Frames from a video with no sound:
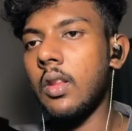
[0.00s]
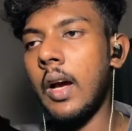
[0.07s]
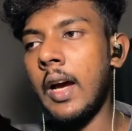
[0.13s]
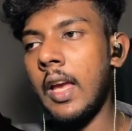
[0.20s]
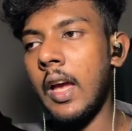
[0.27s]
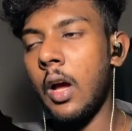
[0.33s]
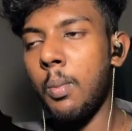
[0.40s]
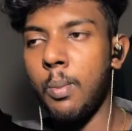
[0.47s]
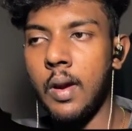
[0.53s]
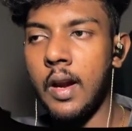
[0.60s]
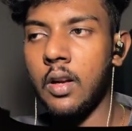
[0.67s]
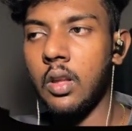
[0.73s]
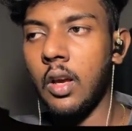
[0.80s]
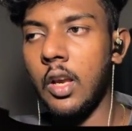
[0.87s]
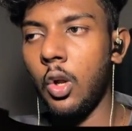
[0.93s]
I have
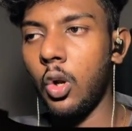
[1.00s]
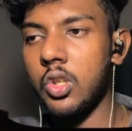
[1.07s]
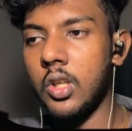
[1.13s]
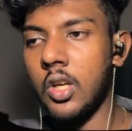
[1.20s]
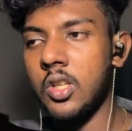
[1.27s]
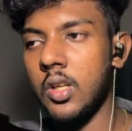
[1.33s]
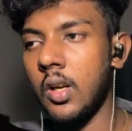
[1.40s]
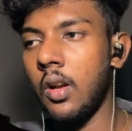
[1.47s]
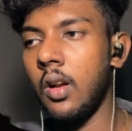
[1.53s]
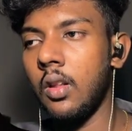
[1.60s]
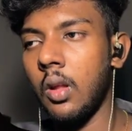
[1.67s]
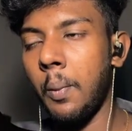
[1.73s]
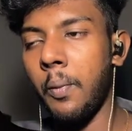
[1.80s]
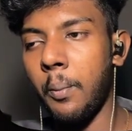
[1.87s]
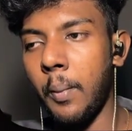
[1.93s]
made the hero section
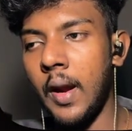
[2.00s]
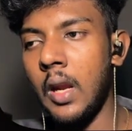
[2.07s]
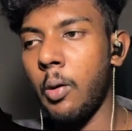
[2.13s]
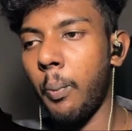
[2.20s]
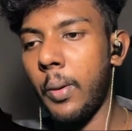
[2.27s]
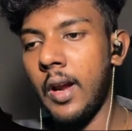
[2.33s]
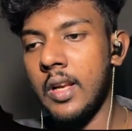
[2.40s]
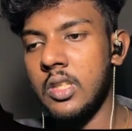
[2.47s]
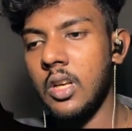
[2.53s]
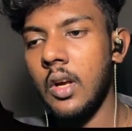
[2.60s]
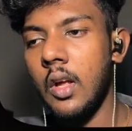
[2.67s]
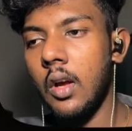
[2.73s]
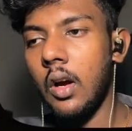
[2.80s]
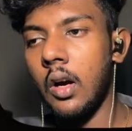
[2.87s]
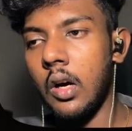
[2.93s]
the main page,
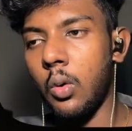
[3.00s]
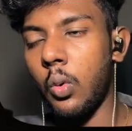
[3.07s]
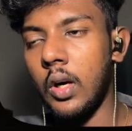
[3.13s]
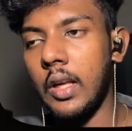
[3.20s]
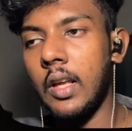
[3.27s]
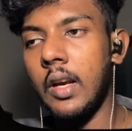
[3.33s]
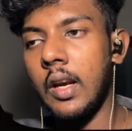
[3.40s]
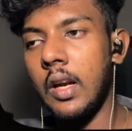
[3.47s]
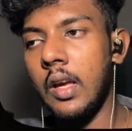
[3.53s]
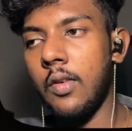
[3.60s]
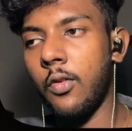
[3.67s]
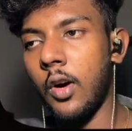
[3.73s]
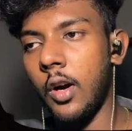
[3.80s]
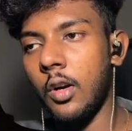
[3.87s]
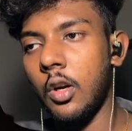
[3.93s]
what I really
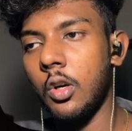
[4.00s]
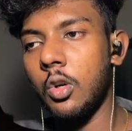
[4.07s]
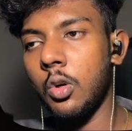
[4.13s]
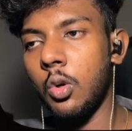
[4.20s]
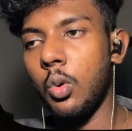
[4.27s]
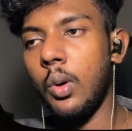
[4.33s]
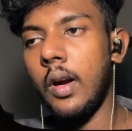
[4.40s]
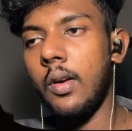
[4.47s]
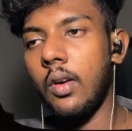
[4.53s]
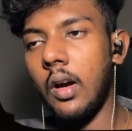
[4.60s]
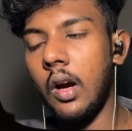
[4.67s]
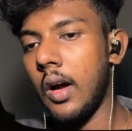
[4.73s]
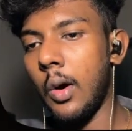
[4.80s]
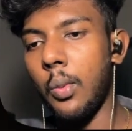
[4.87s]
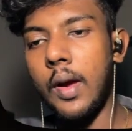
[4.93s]
wanted to do, and
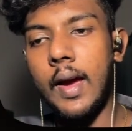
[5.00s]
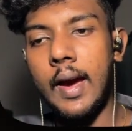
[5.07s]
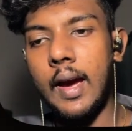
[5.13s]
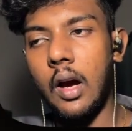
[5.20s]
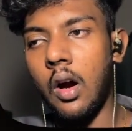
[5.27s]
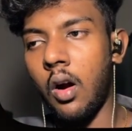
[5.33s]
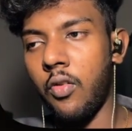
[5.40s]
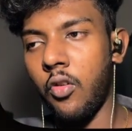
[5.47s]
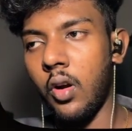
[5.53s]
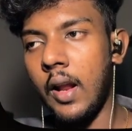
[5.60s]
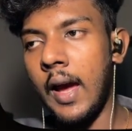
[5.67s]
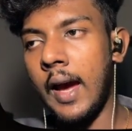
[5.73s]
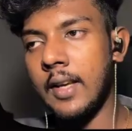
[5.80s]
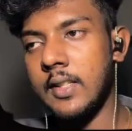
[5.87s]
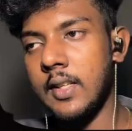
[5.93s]
how I often
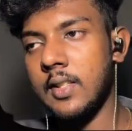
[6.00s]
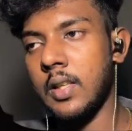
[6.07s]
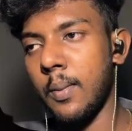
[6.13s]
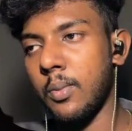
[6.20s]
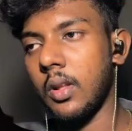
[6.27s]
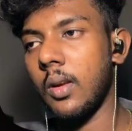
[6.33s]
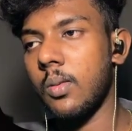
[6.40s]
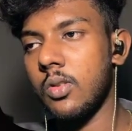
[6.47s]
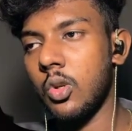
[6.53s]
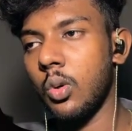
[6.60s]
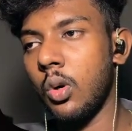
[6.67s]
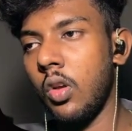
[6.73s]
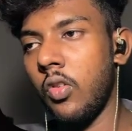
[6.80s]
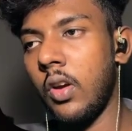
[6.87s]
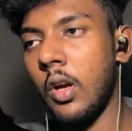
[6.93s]
access something.
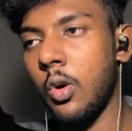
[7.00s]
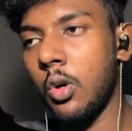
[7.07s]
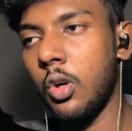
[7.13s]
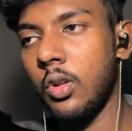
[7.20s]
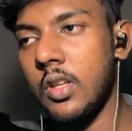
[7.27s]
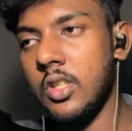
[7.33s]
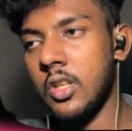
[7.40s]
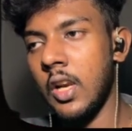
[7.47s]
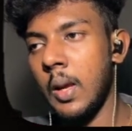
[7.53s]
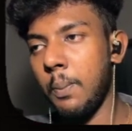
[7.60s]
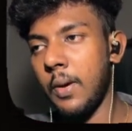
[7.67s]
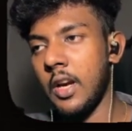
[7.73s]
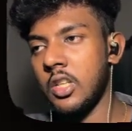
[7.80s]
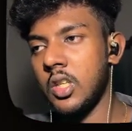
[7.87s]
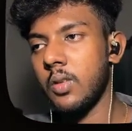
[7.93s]
So if I go to the streak
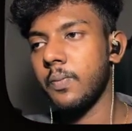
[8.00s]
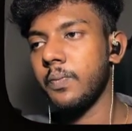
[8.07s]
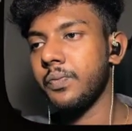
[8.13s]
page,